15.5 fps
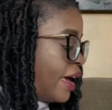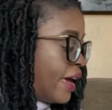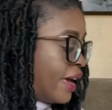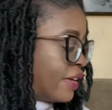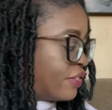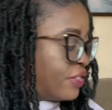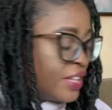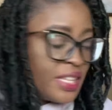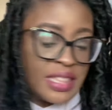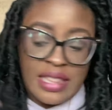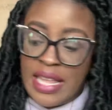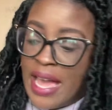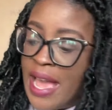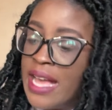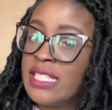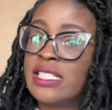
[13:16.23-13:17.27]
And then
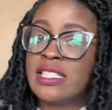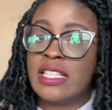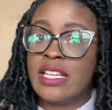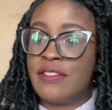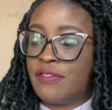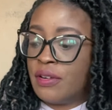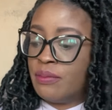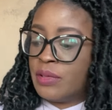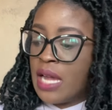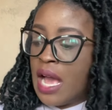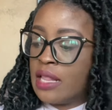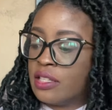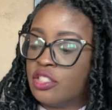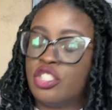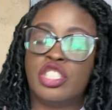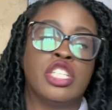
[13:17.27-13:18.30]
lastly, from
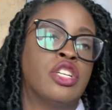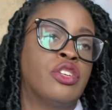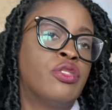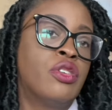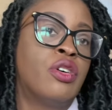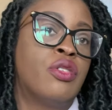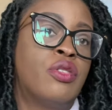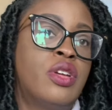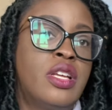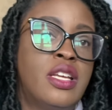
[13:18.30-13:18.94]
Dollar General,